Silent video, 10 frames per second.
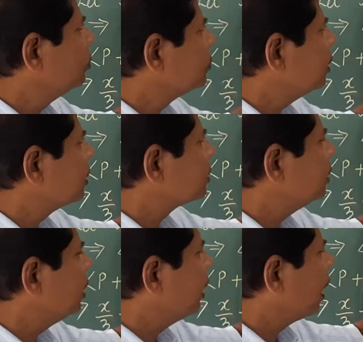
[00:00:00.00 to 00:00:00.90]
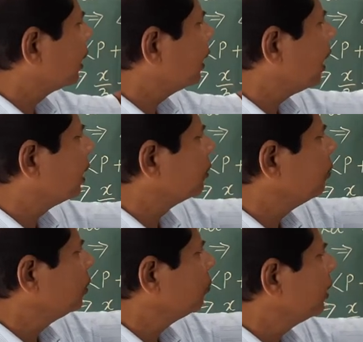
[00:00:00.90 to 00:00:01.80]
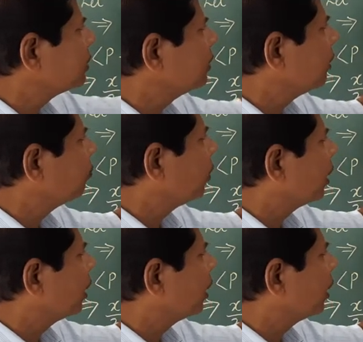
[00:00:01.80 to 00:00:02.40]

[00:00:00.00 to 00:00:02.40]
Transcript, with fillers: 6 angle r equal to x therefore,